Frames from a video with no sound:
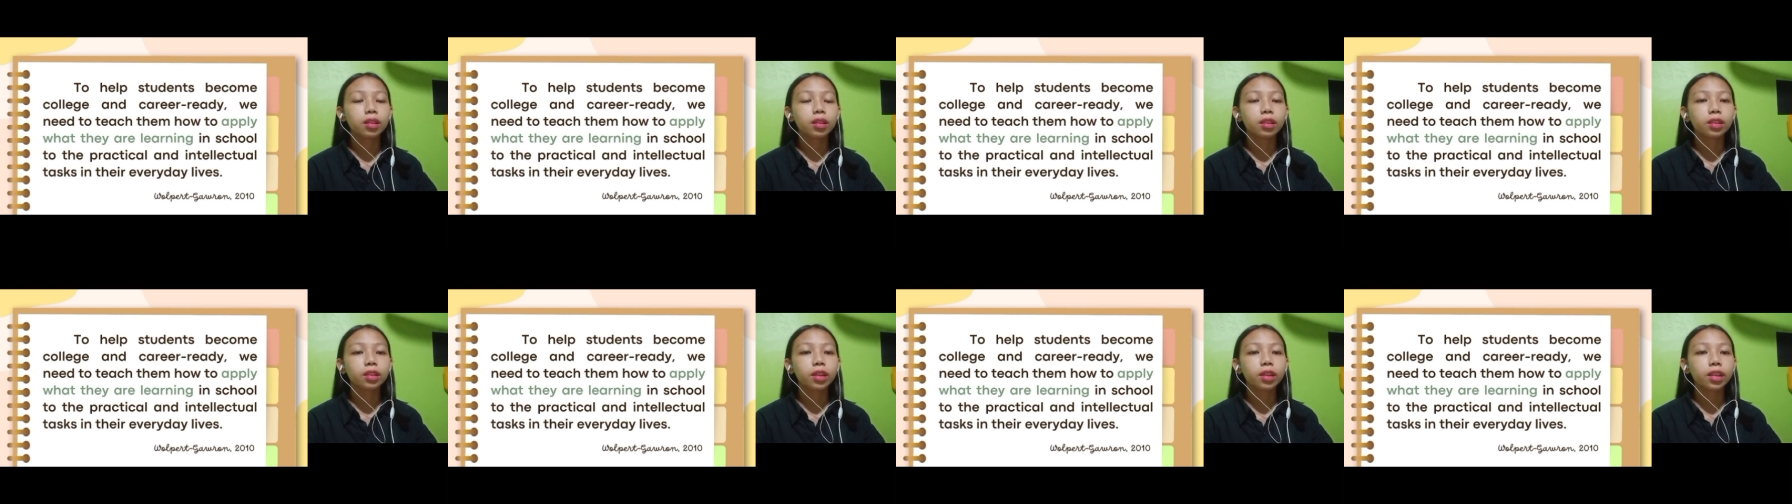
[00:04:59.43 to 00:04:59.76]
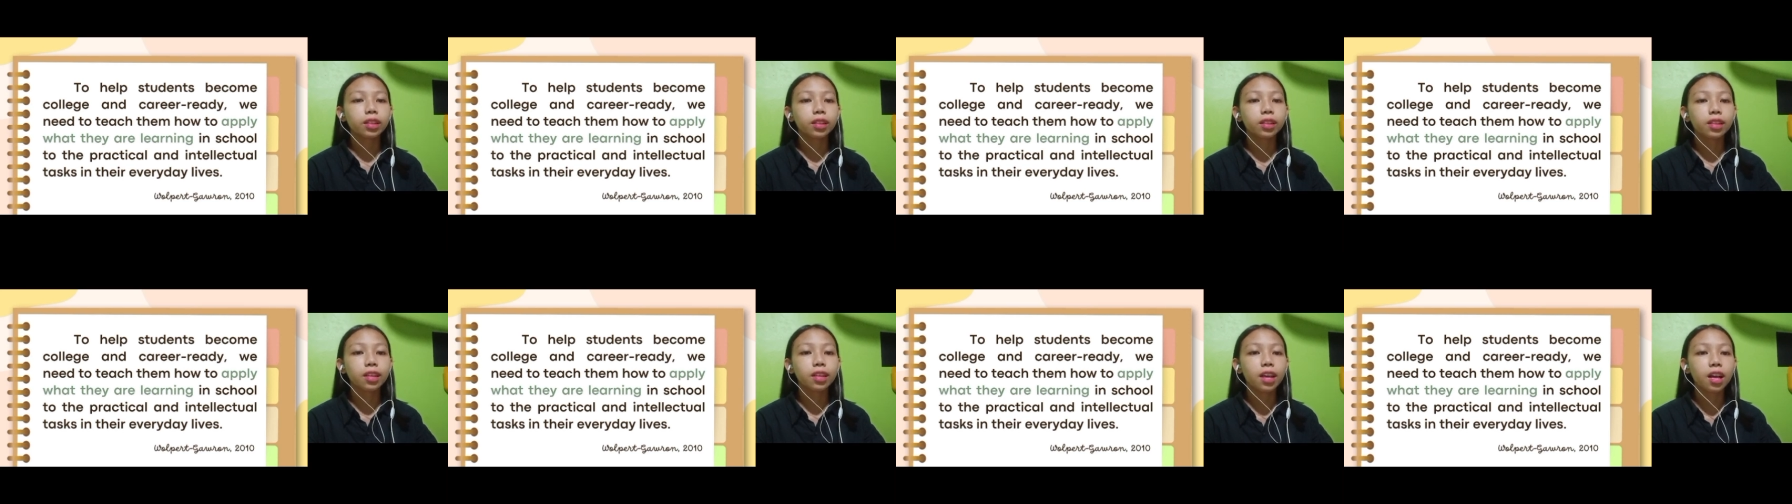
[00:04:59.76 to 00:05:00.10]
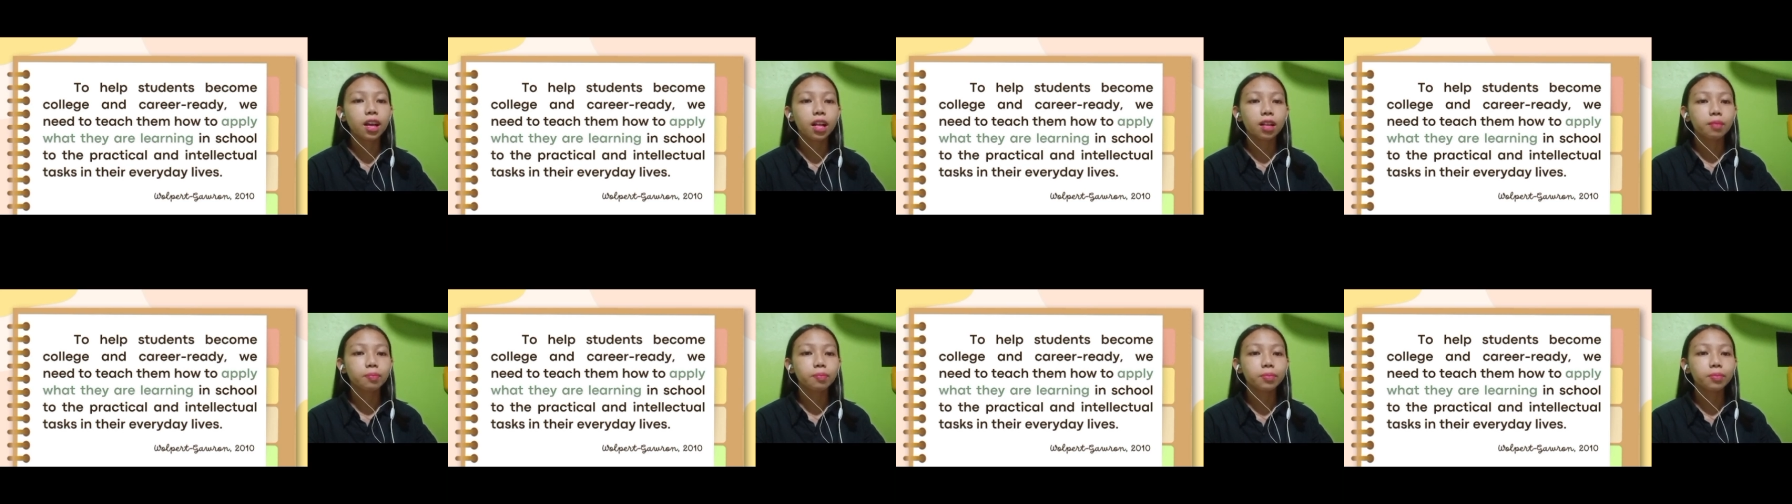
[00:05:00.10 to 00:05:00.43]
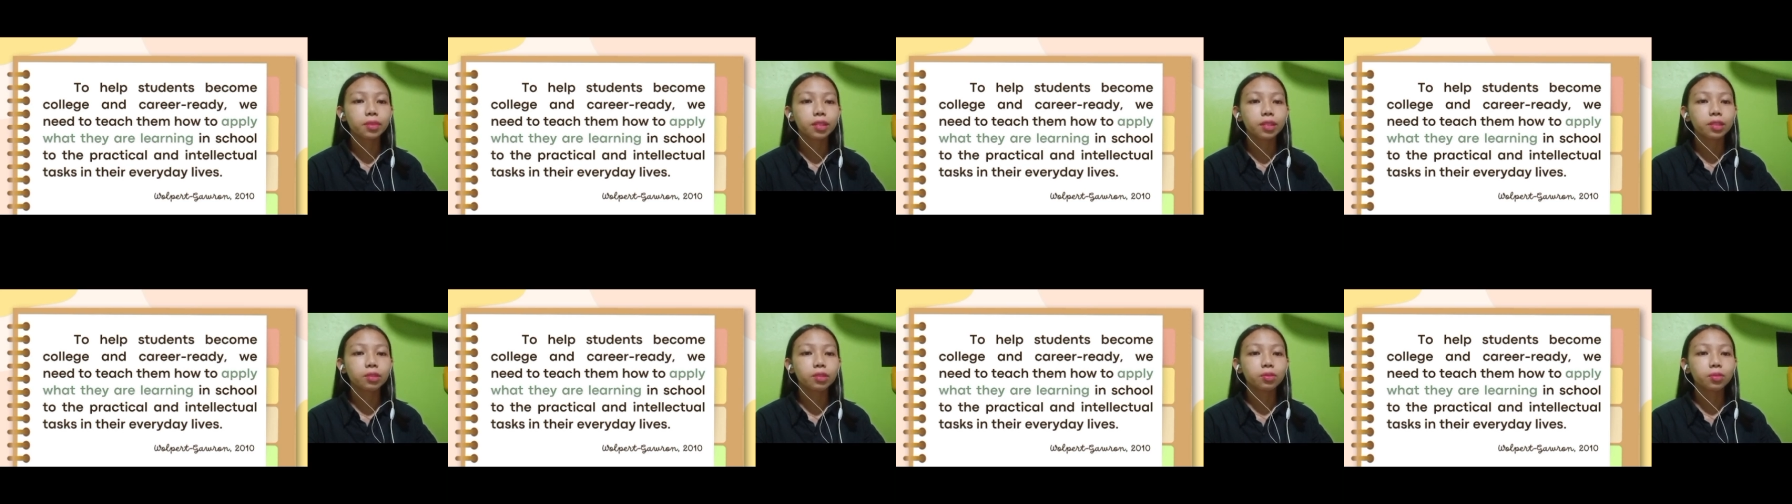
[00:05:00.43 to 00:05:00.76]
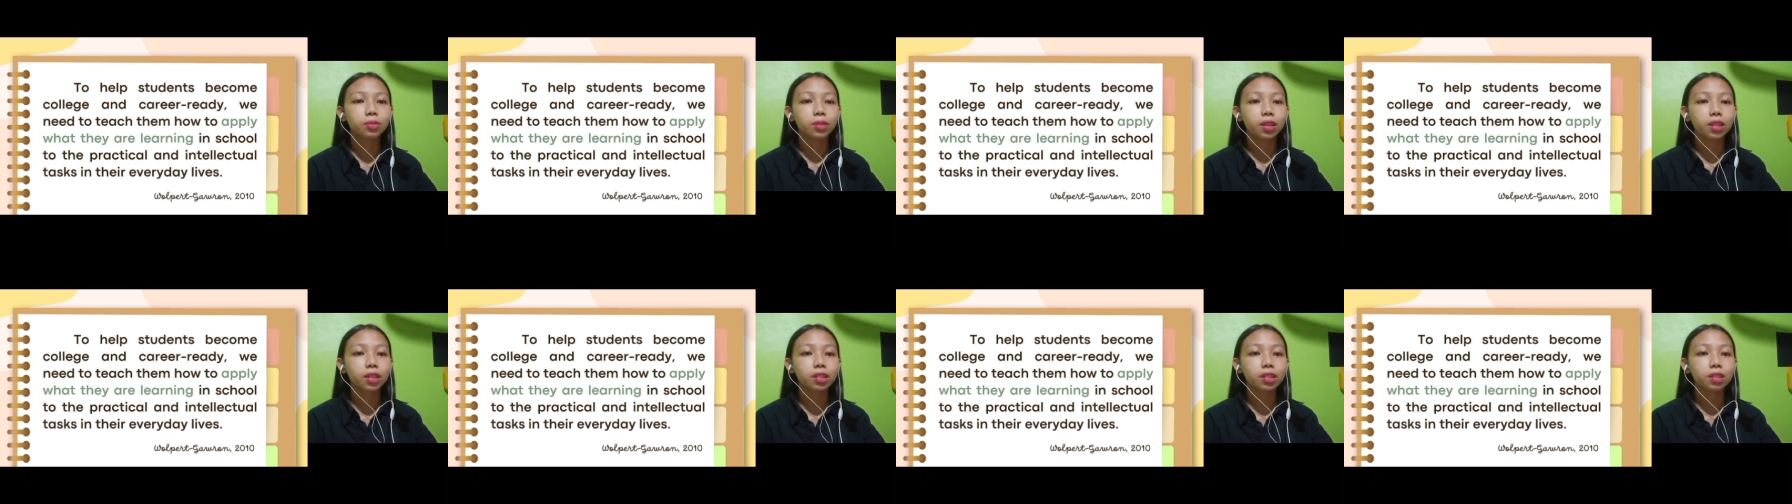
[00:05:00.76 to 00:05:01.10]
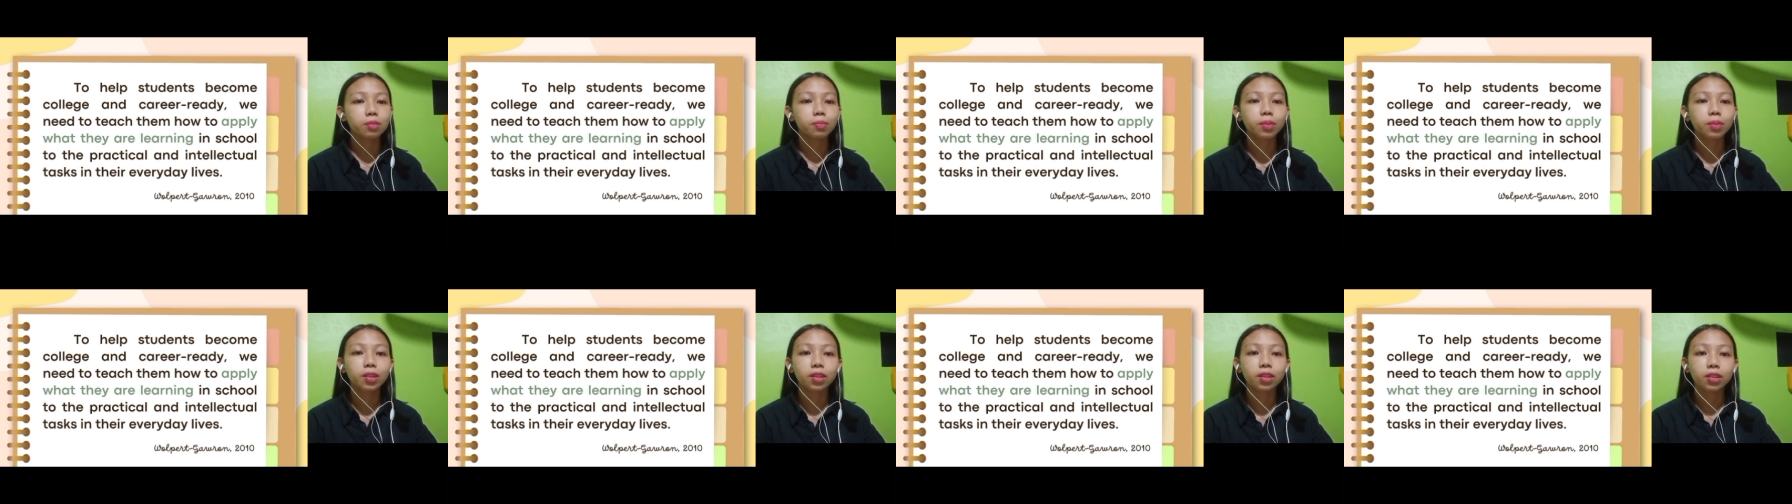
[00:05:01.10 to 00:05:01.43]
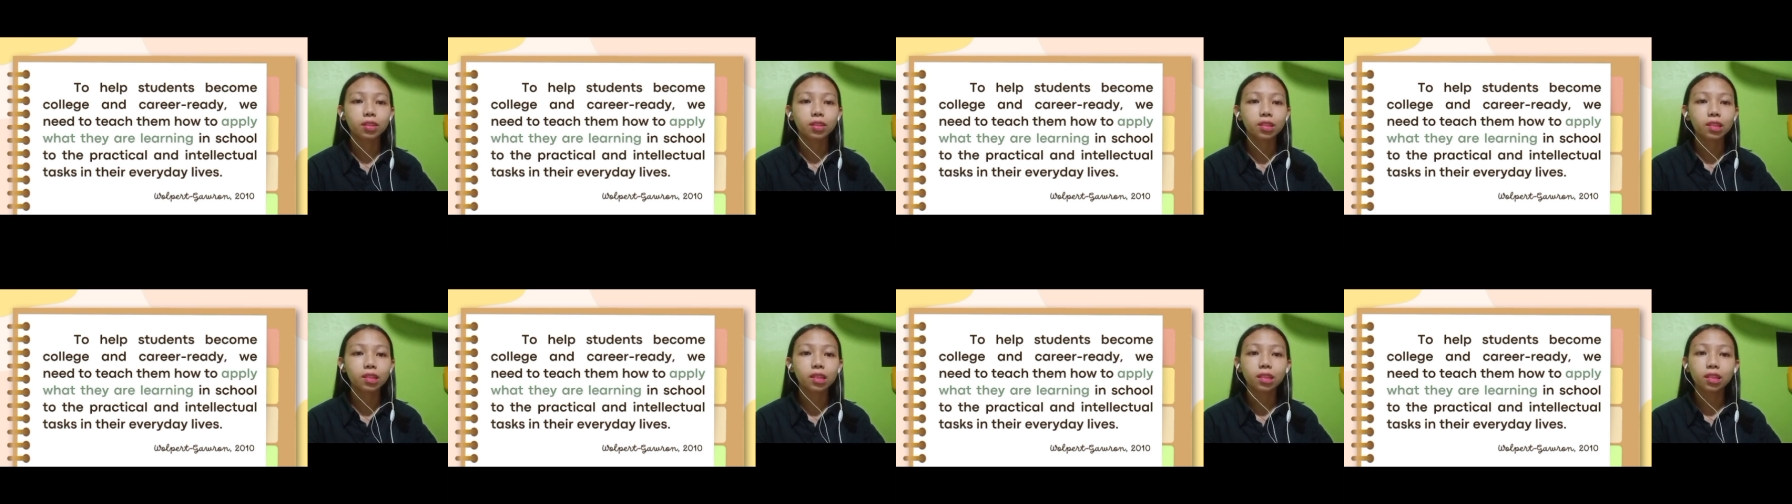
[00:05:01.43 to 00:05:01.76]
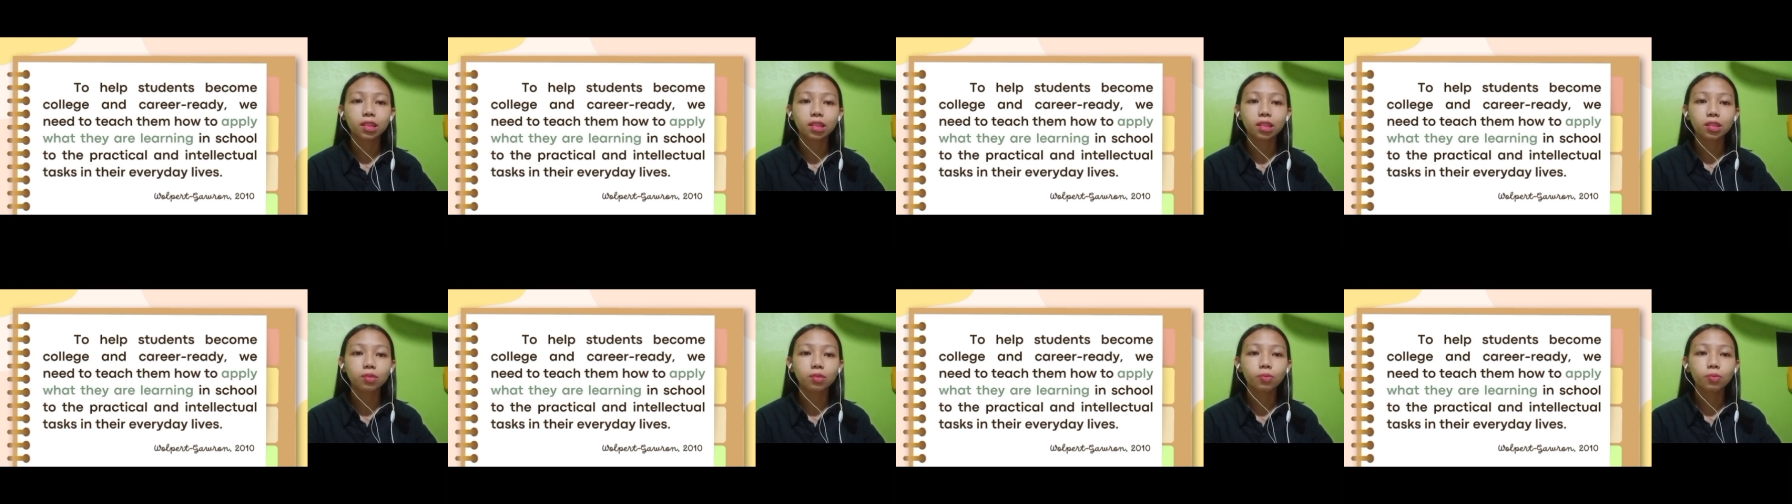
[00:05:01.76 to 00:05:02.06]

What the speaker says: greatly help the students because it is